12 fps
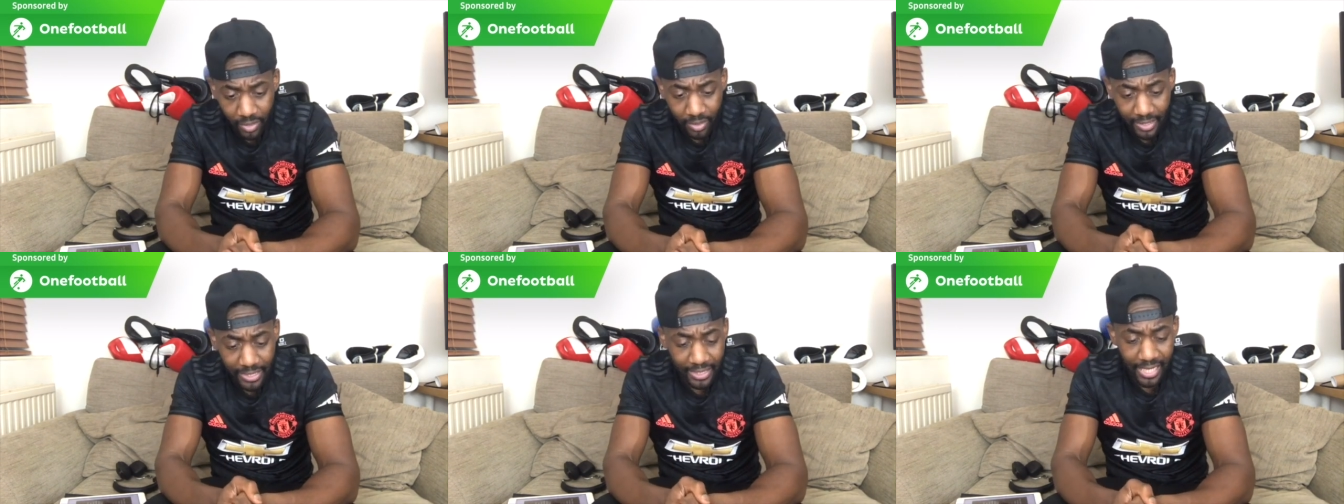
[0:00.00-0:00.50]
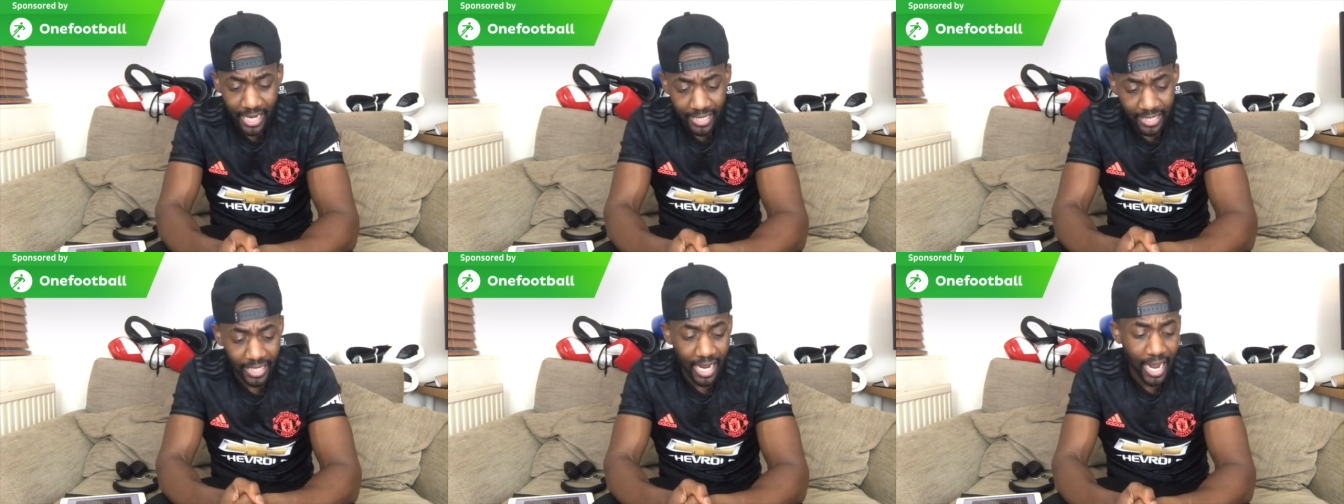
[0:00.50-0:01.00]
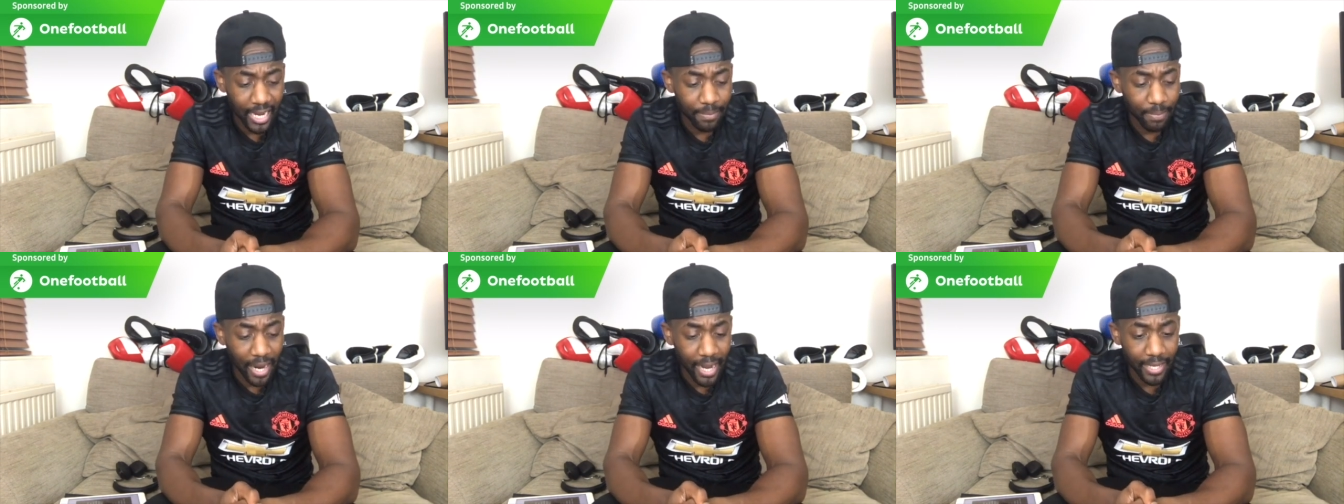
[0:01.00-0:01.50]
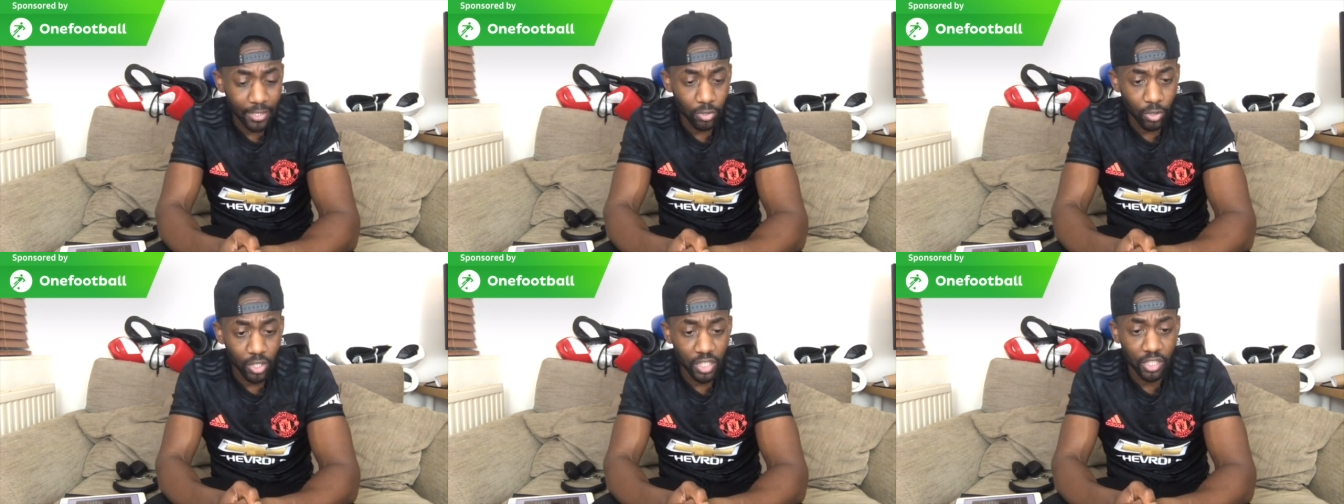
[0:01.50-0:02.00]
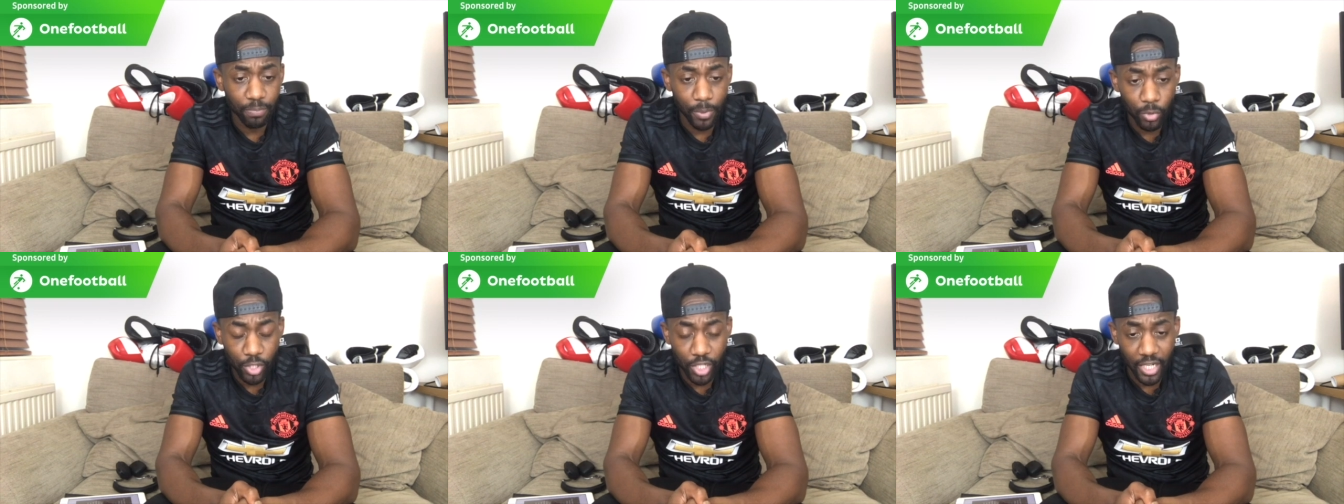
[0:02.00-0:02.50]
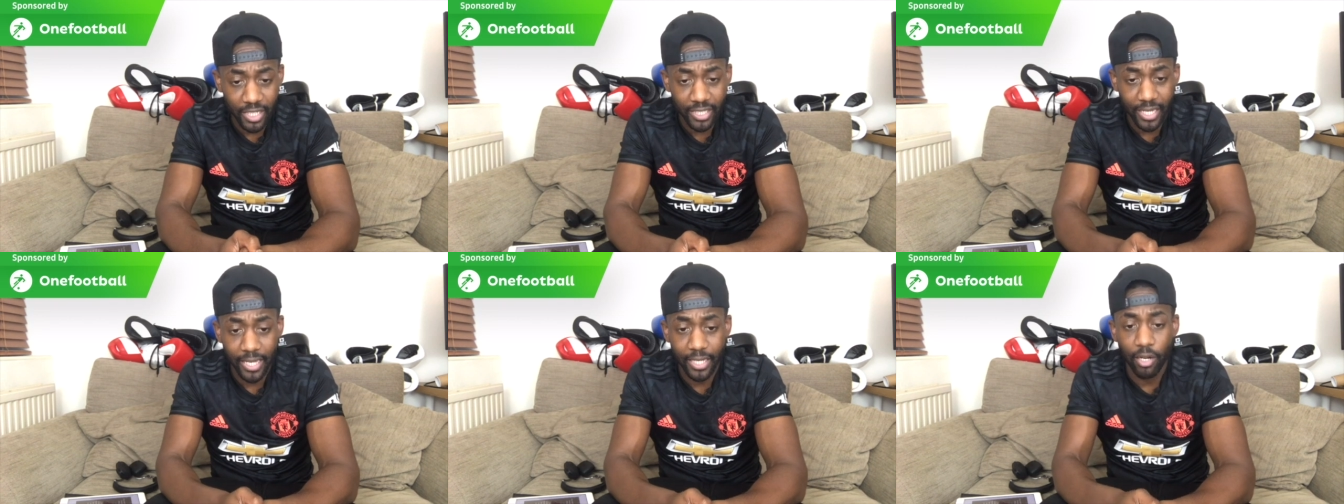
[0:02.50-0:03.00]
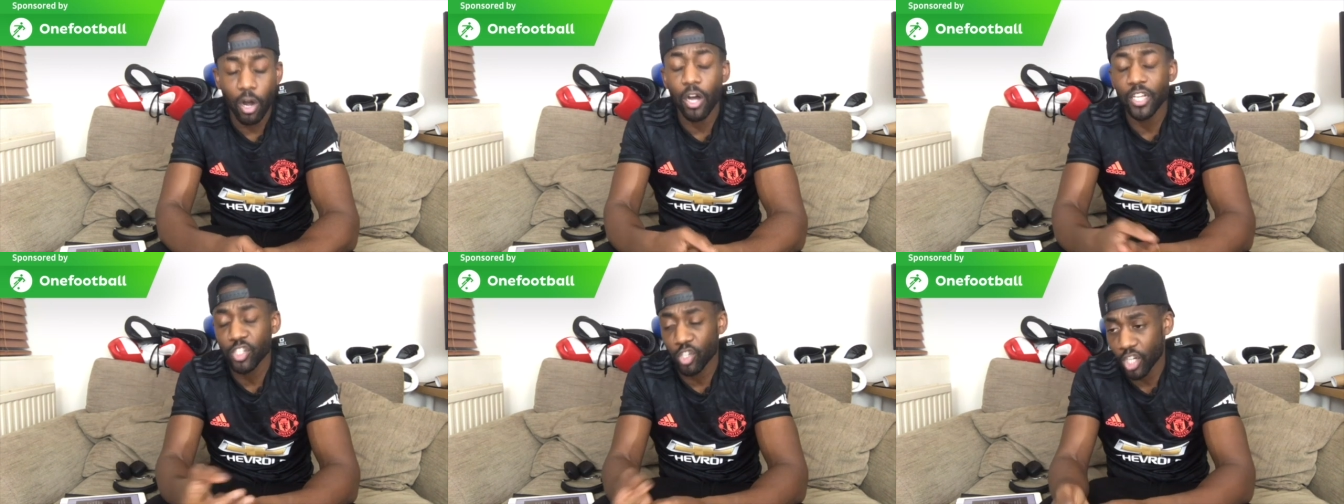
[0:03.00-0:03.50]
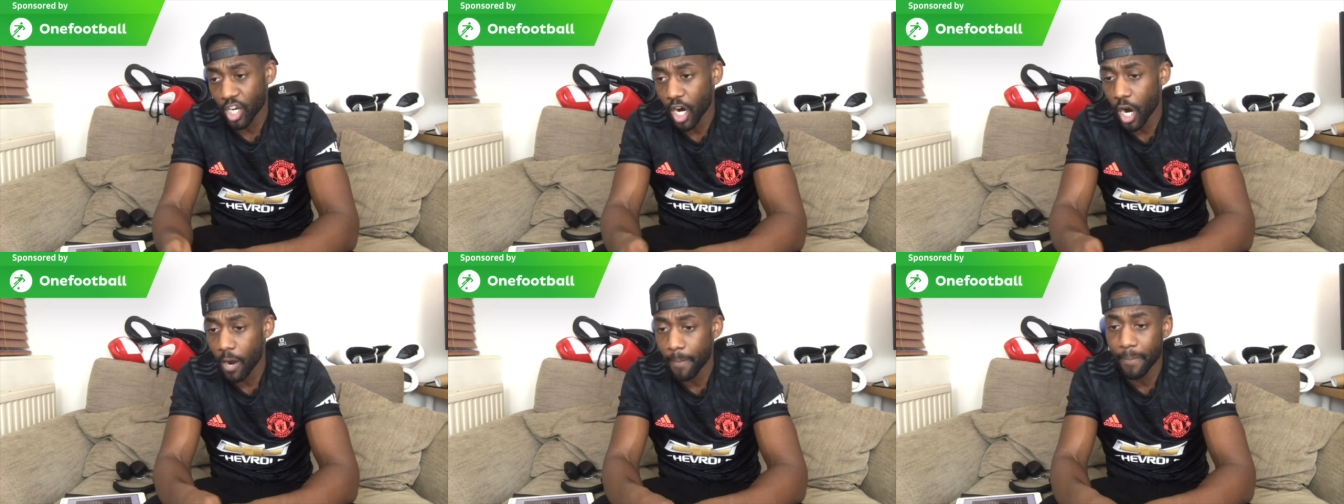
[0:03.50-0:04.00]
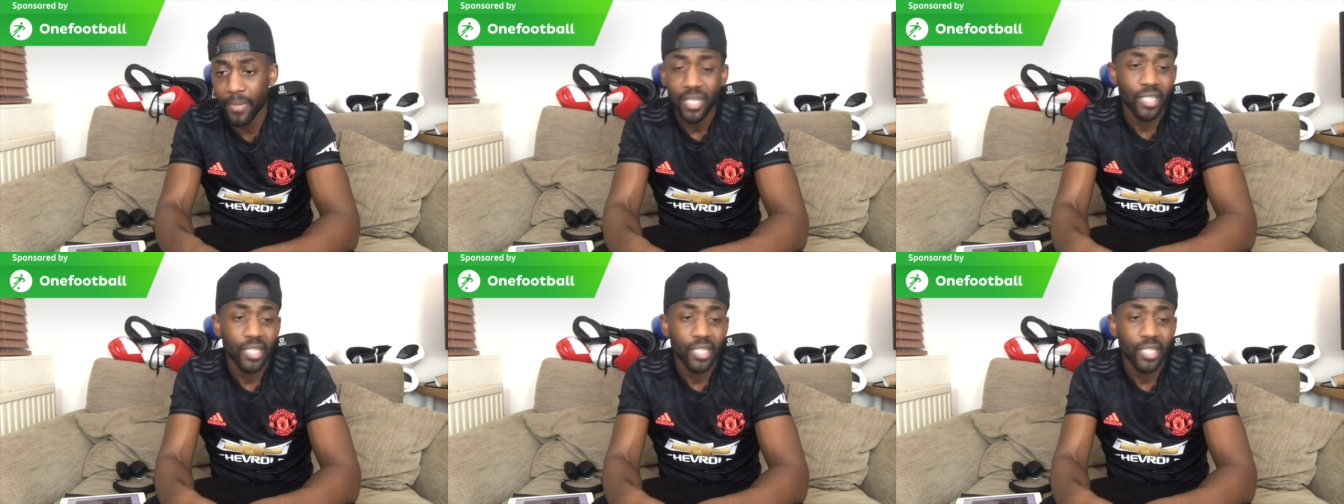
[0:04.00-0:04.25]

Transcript: these guys can hide behind these bullshit saying, oh, it's going to come,